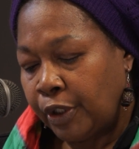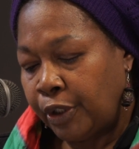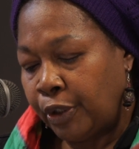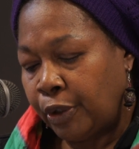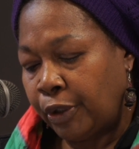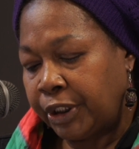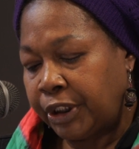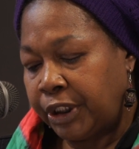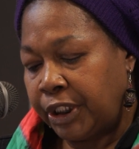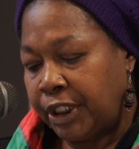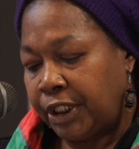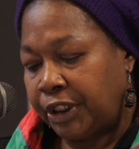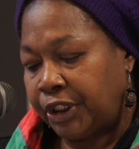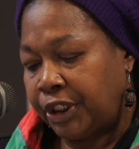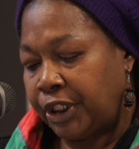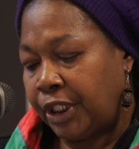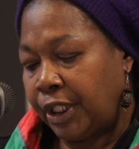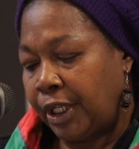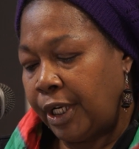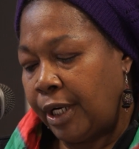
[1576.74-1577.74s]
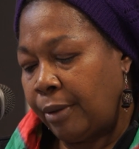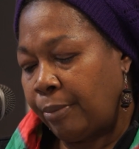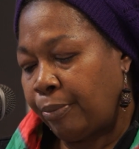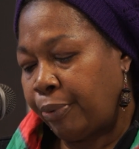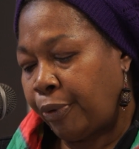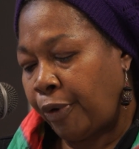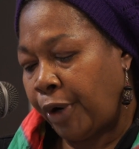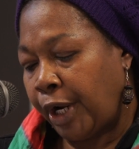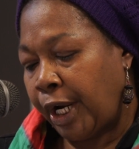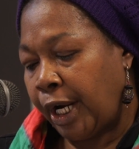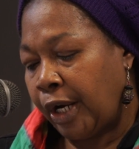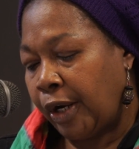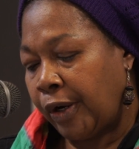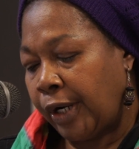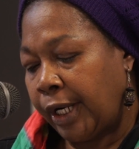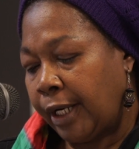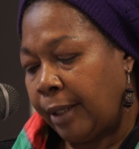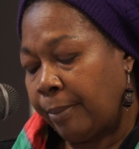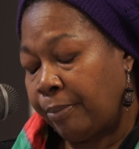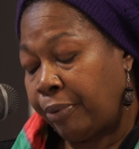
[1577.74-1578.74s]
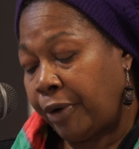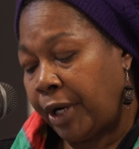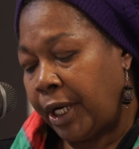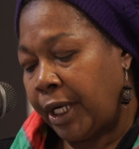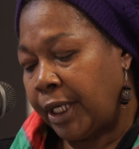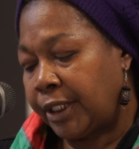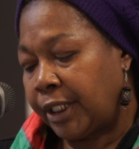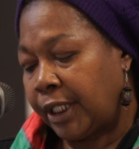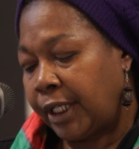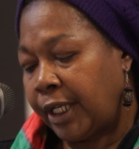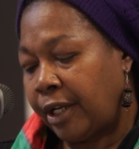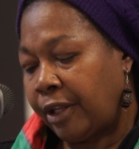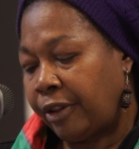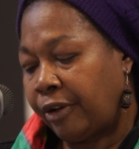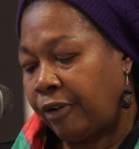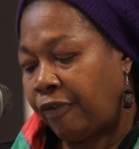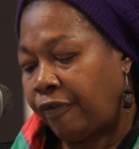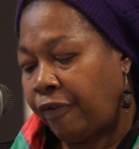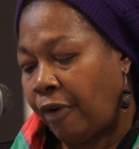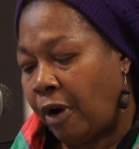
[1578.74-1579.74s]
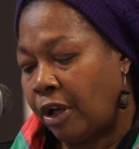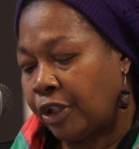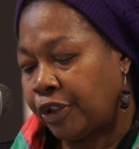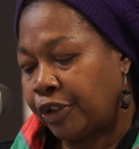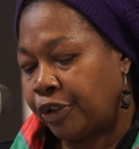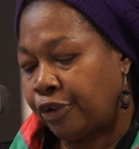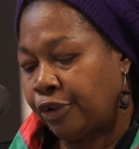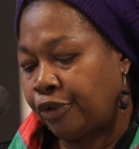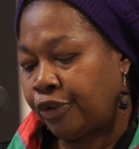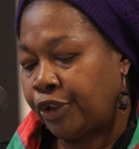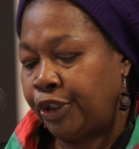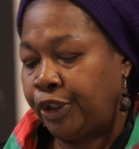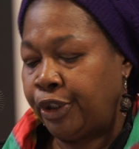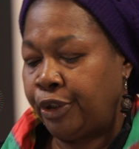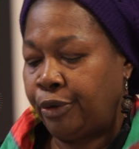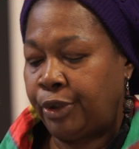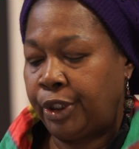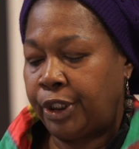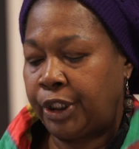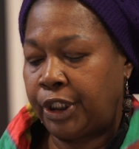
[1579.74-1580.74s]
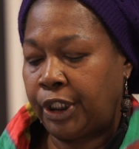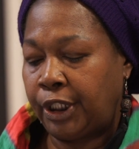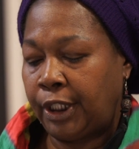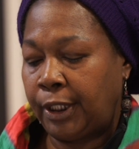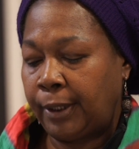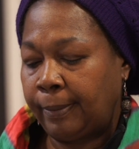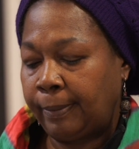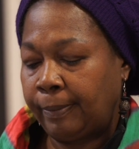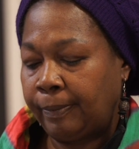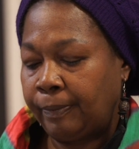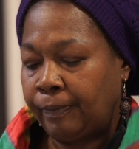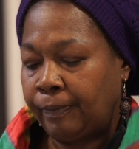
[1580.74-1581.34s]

your attention and praying together fosters unity.